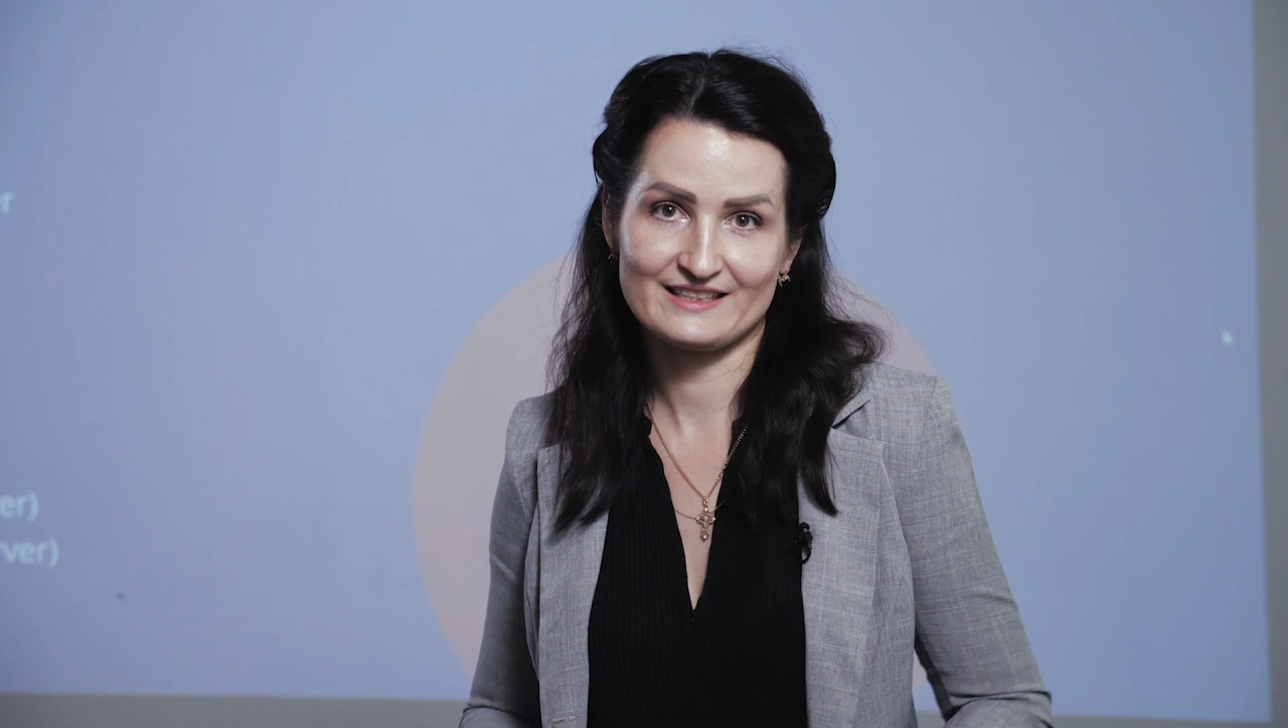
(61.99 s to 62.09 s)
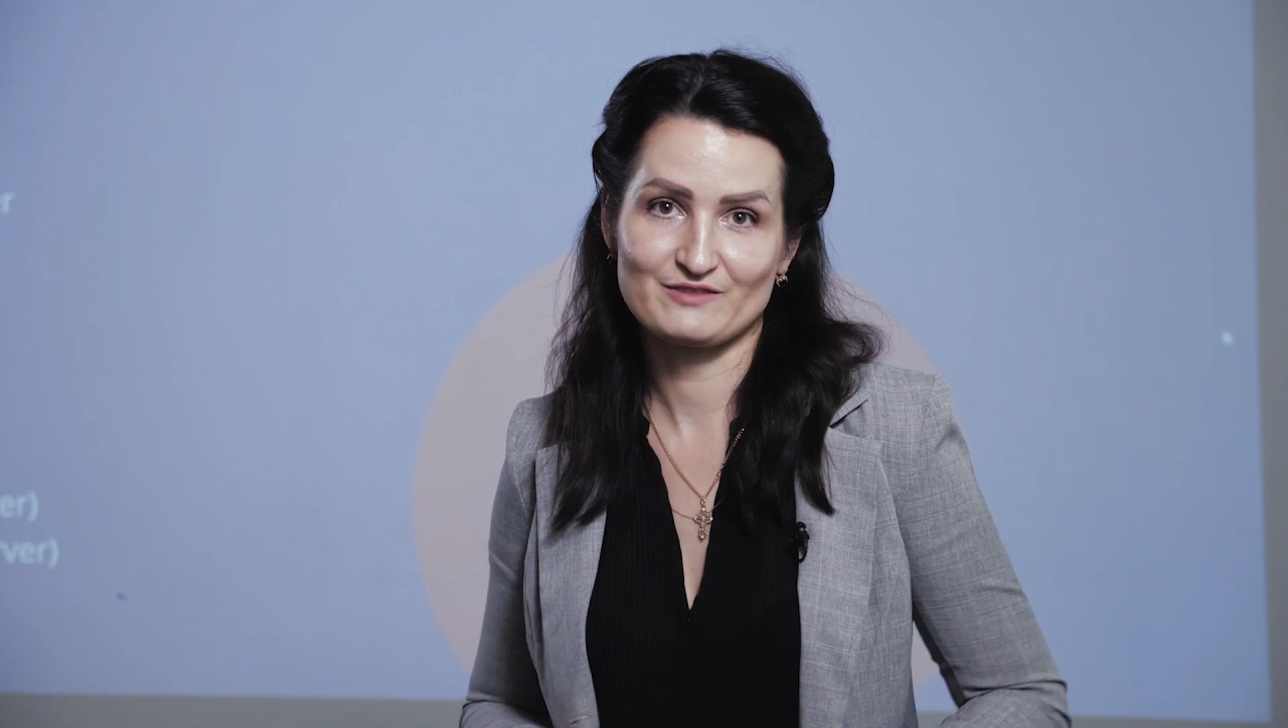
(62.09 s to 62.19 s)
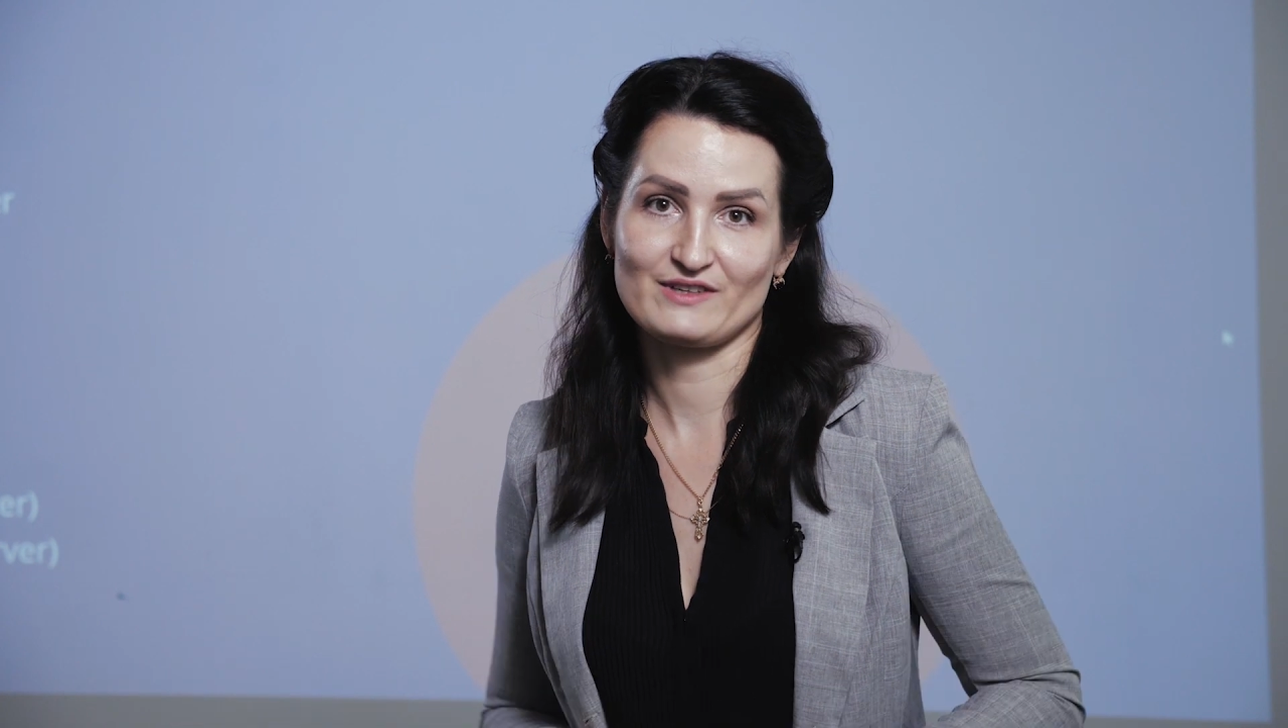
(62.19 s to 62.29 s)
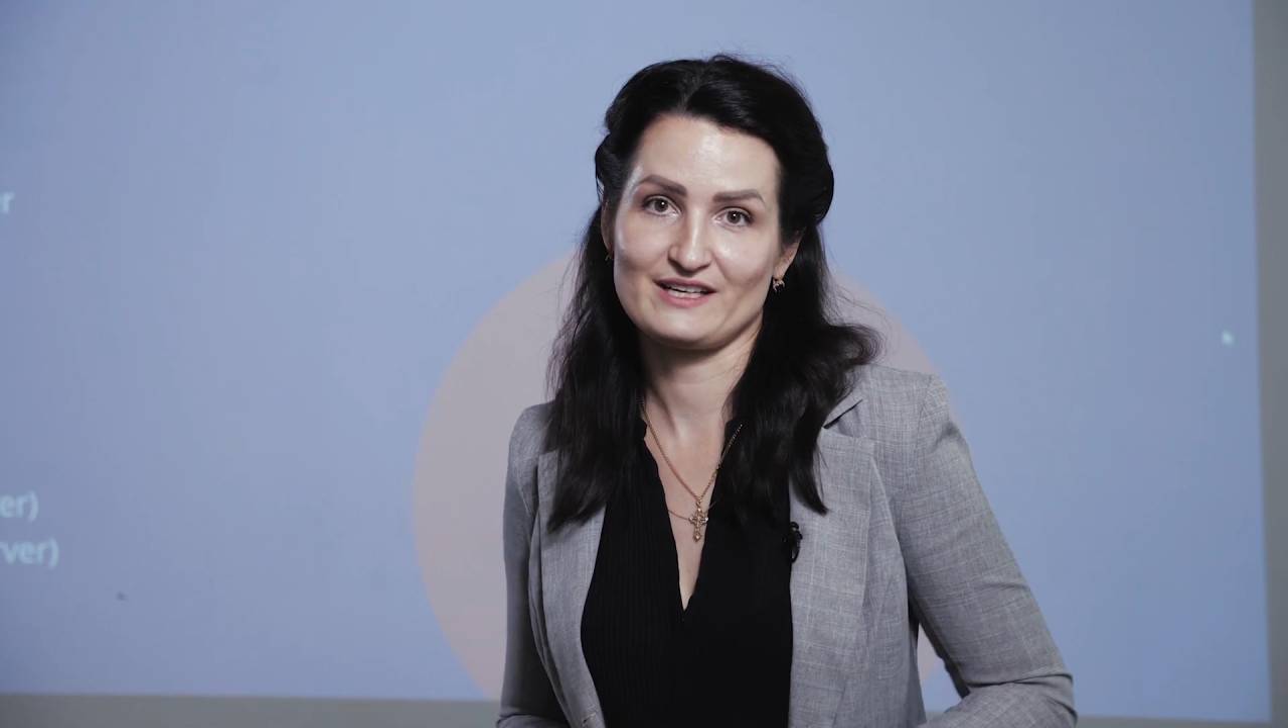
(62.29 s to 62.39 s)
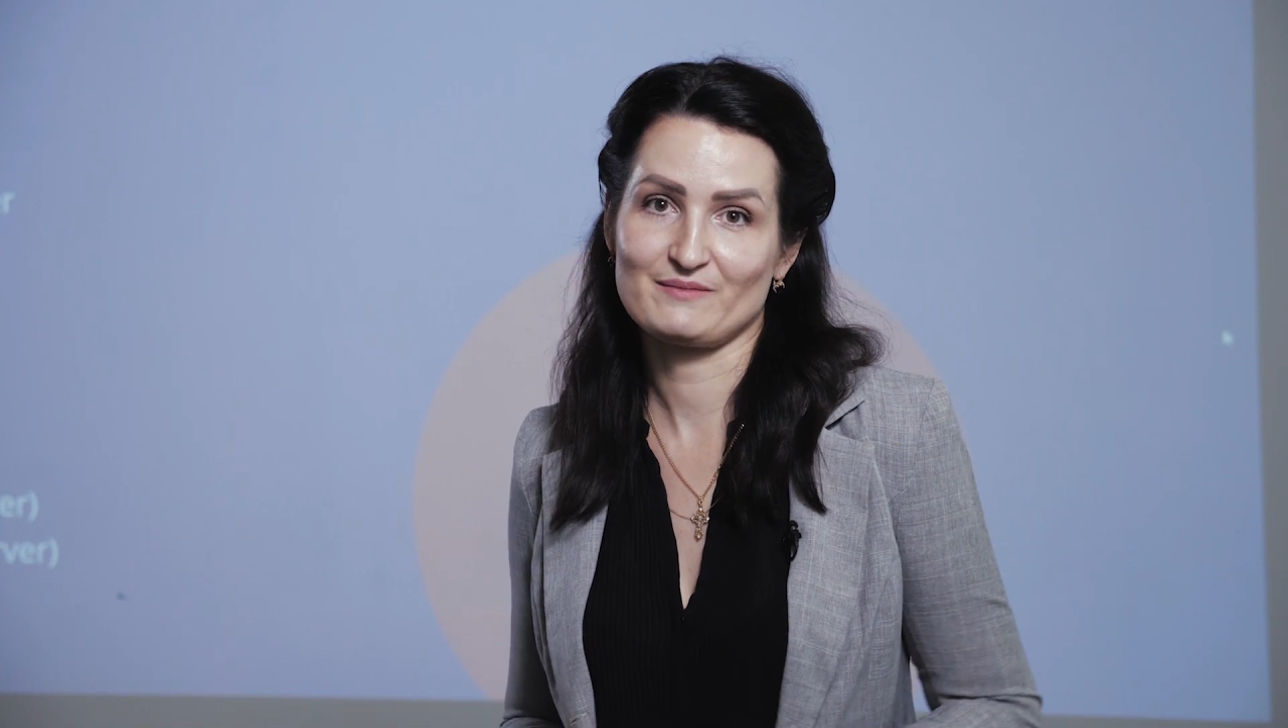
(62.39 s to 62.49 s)

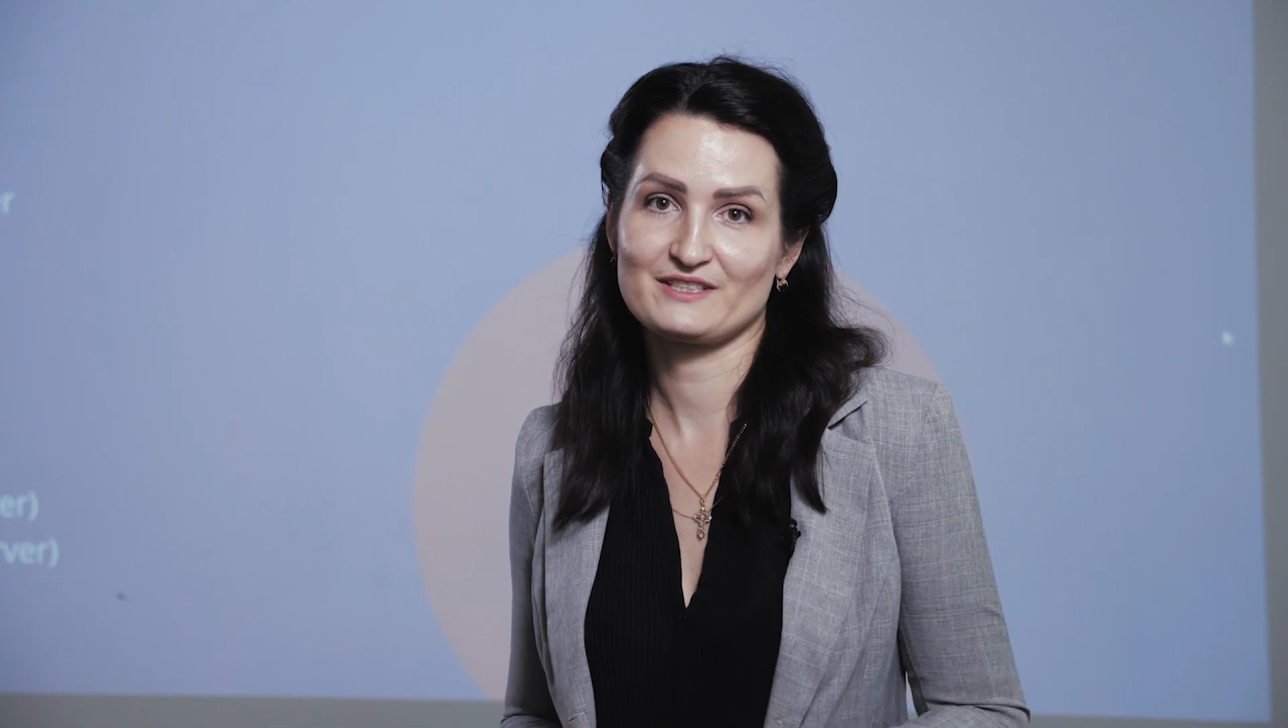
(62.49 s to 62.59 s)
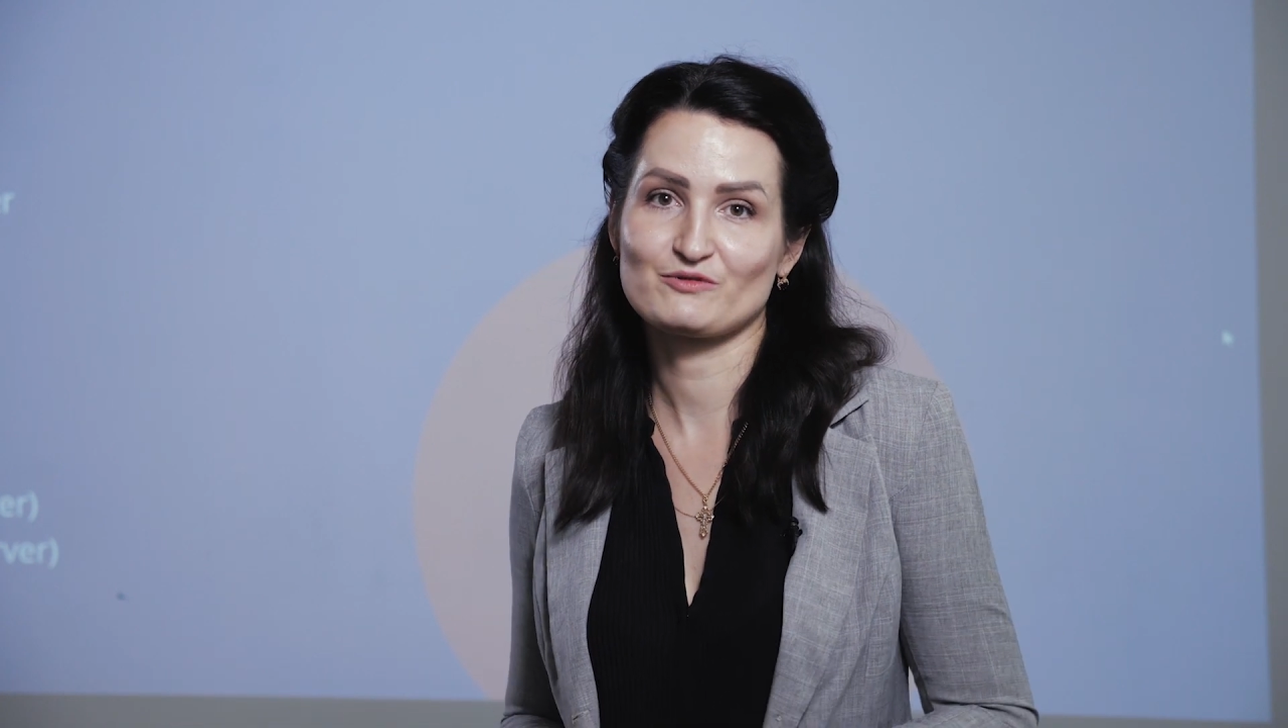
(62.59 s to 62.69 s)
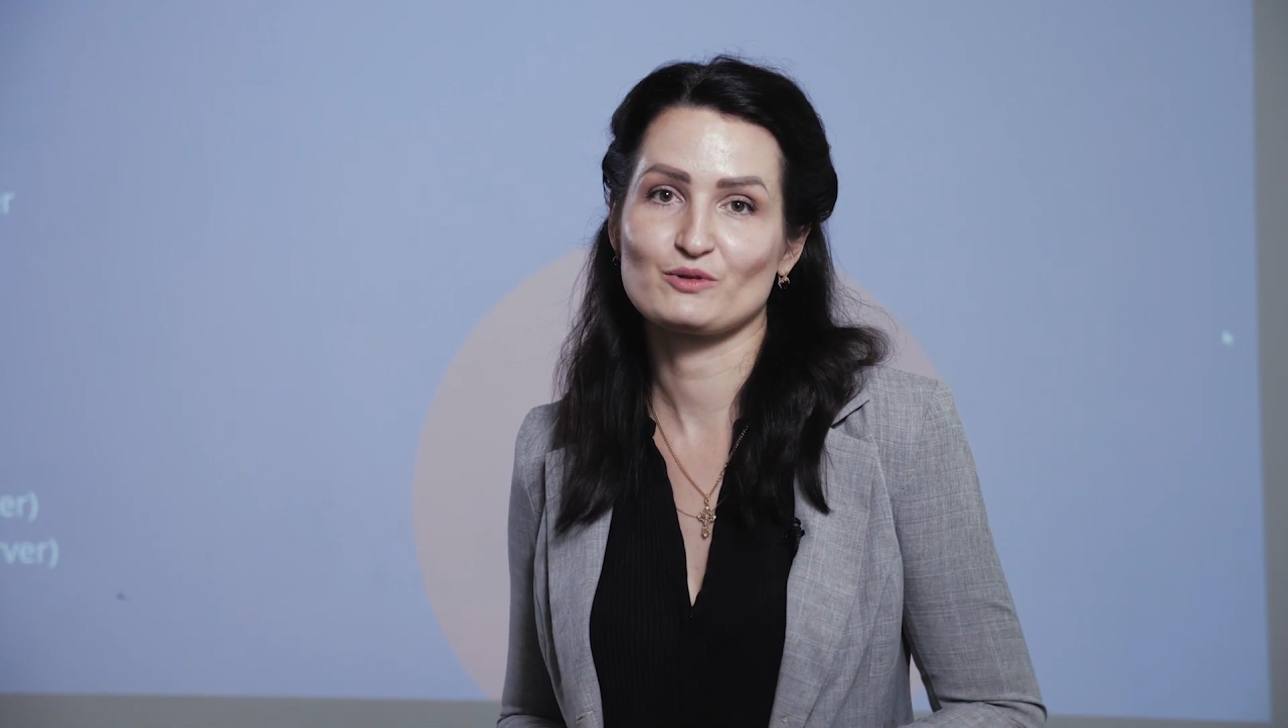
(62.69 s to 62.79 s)
environment